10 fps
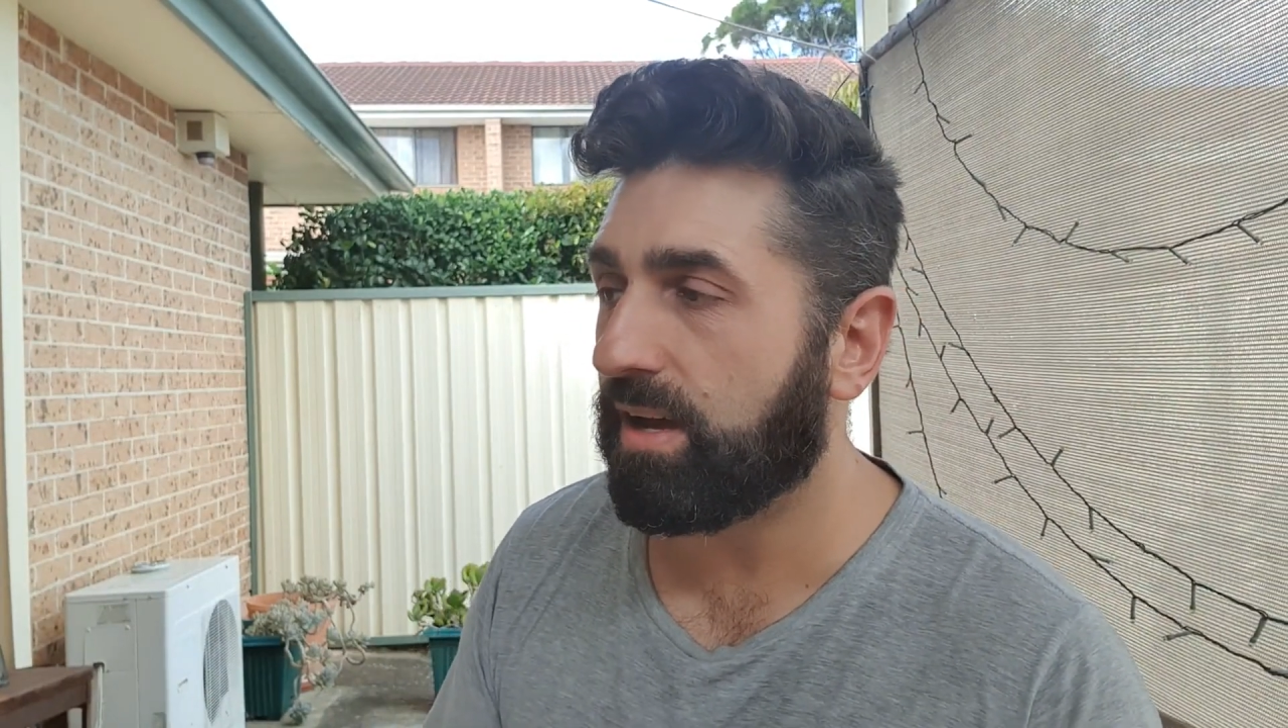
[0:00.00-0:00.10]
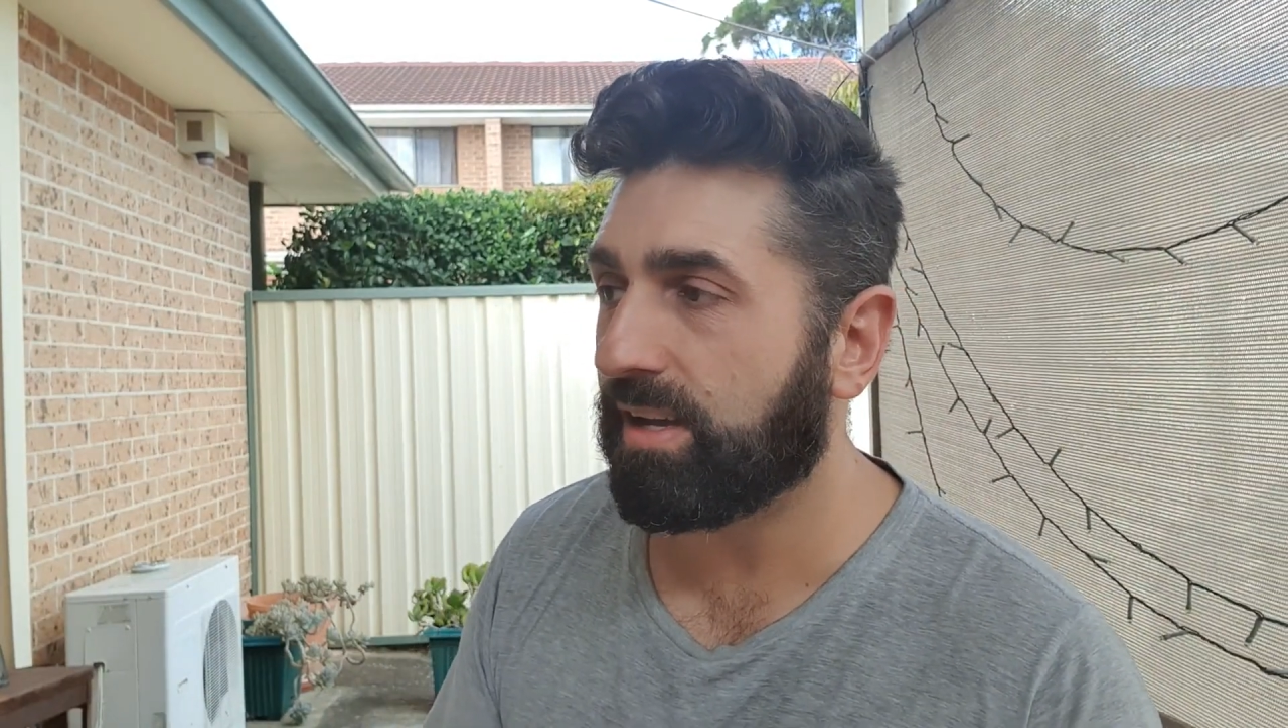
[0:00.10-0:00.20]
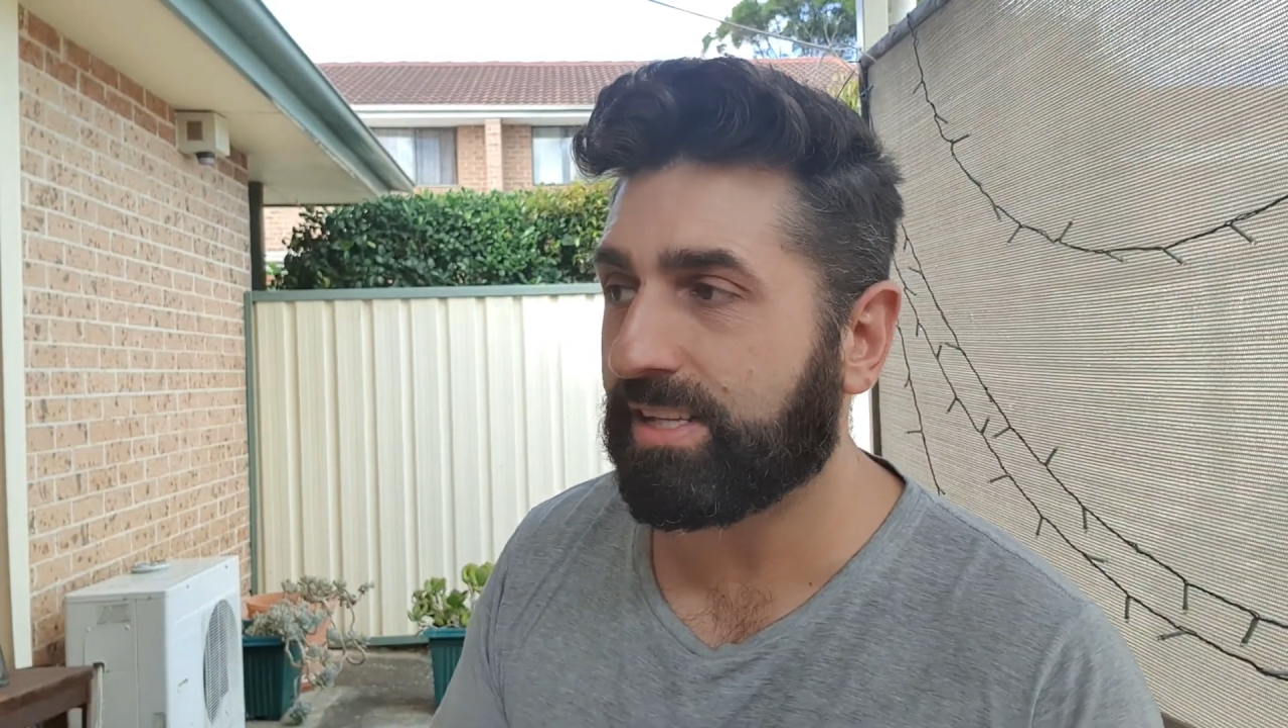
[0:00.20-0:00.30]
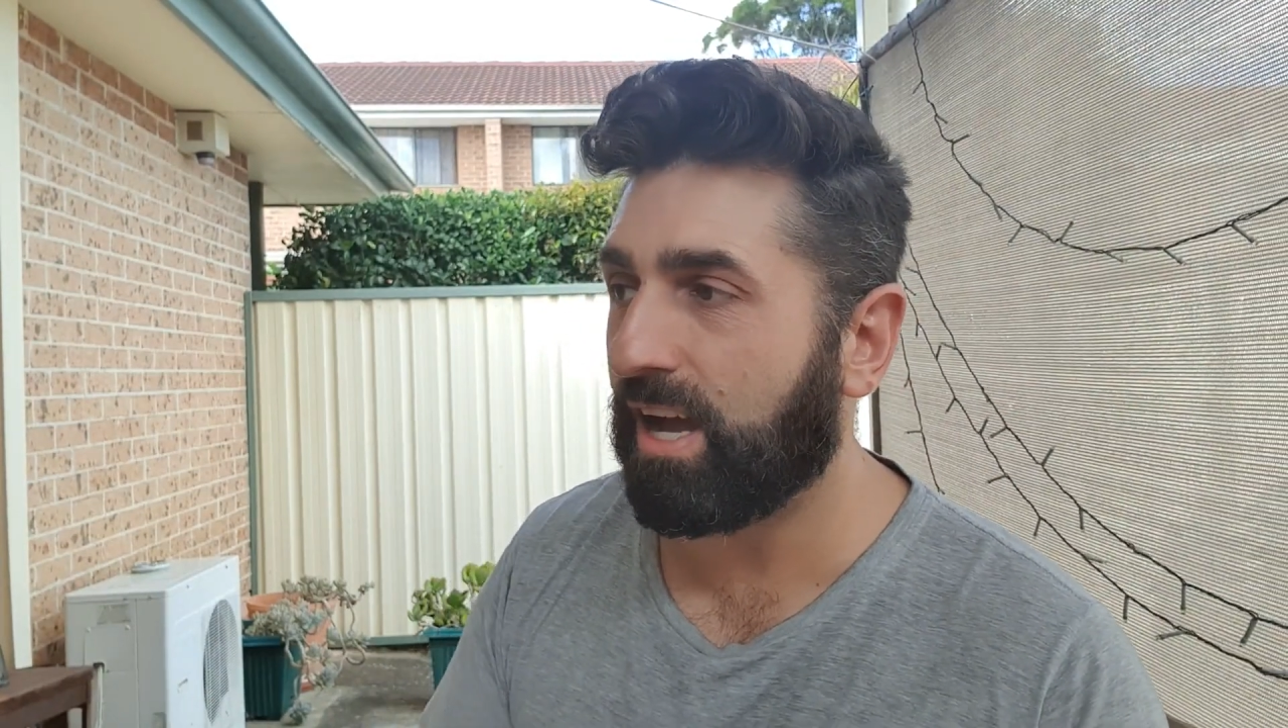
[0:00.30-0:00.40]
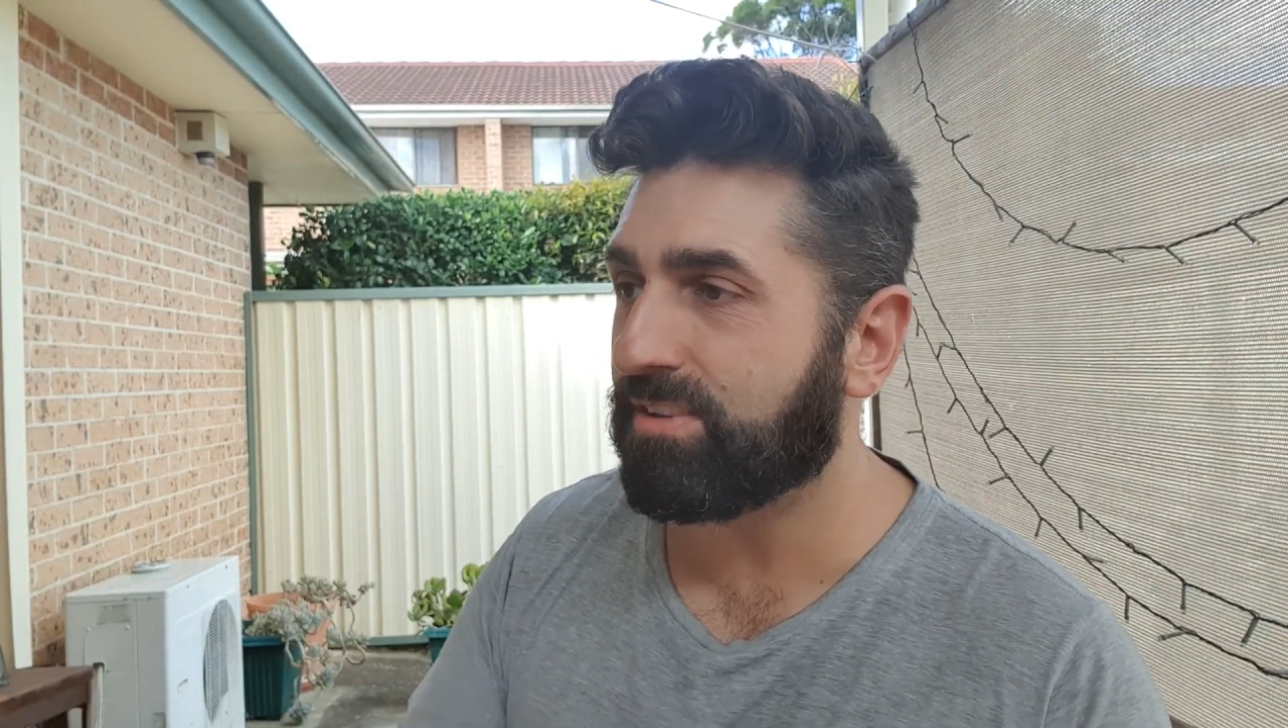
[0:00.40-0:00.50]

you know,